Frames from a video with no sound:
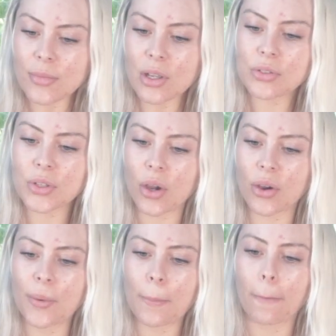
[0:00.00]

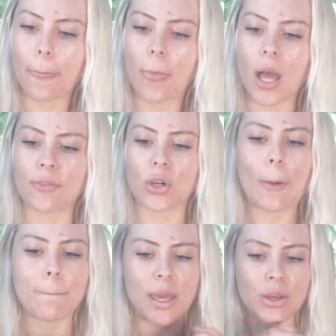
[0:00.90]
So I've
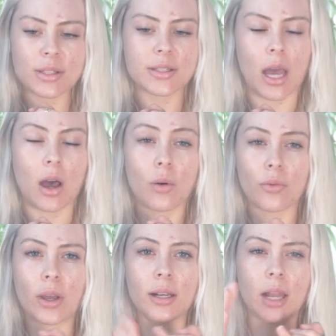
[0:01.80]
got be yourself,
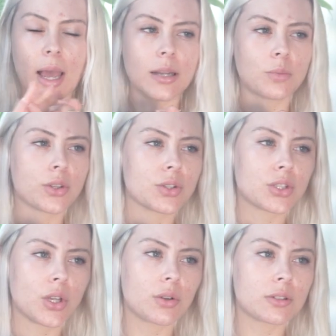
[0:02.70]
align with your
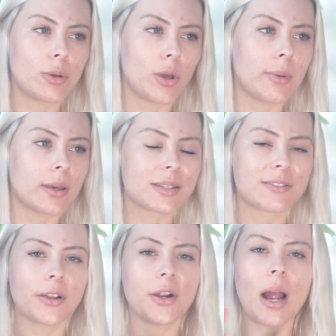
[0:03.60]
soul's purpose,
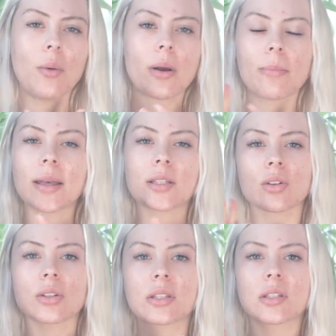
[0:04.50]
figure out what makes
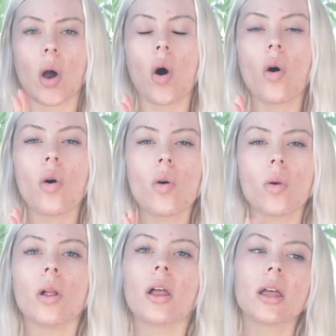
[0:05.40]
your
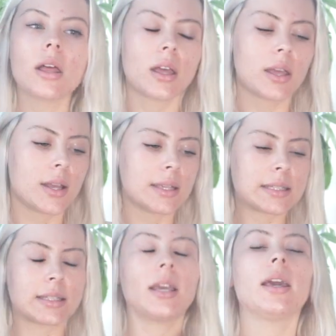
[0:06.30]
soul
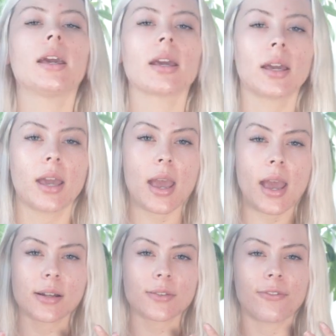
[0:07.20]
sing
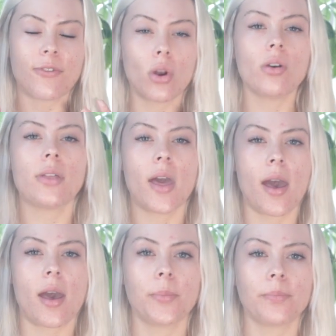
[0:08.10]
and follow
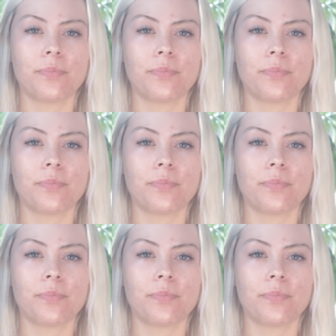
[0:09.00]
that.